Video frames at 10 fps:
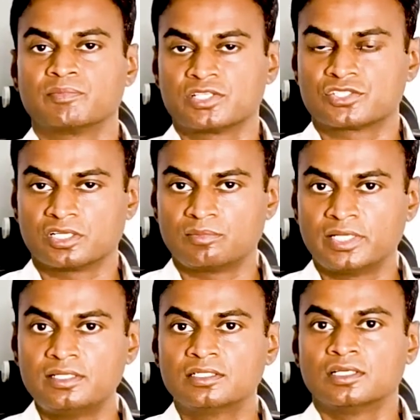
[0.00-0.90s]
menstrual
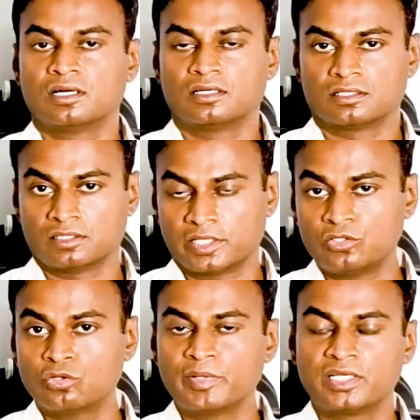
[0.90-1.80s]
blood, the
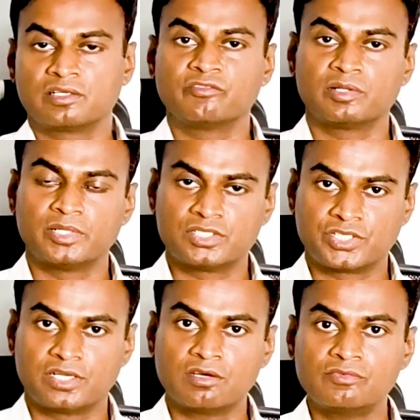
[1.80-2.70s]
endometrium will be
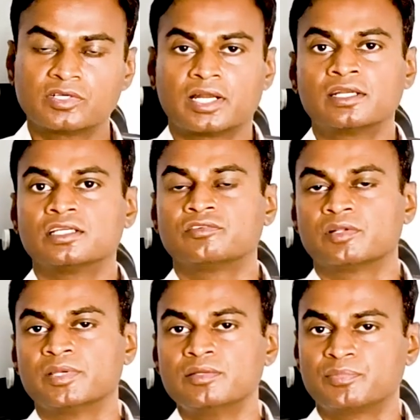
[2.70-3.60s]
shed off and it
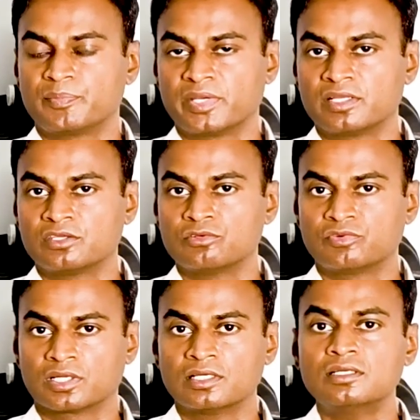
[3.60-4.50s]
will be preparing you
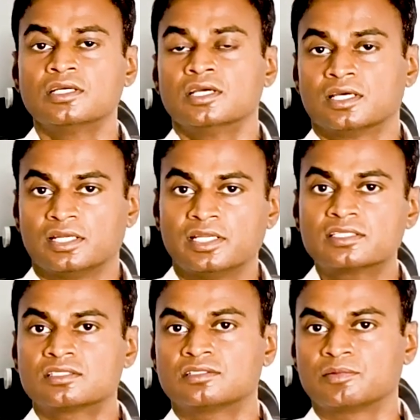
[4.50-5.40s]
for the
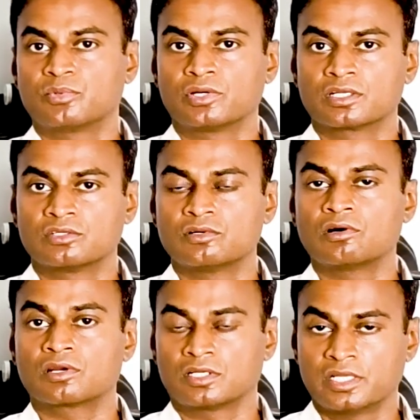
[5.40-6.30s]
next reproductive
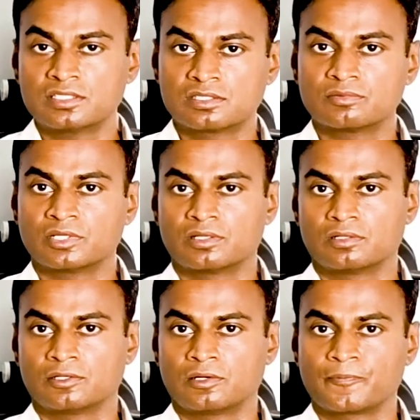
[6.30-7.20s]
or next
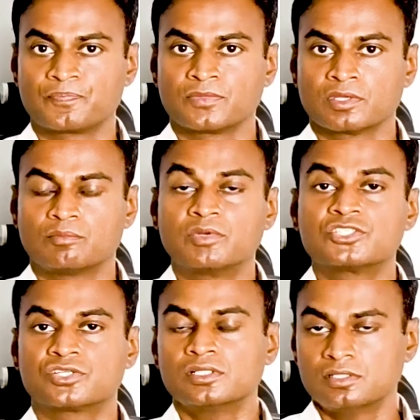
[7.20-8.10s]

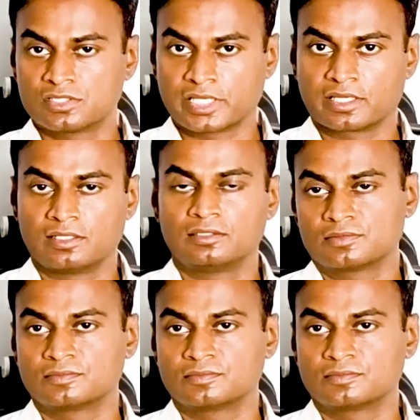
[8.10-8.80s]
menstrual cycle.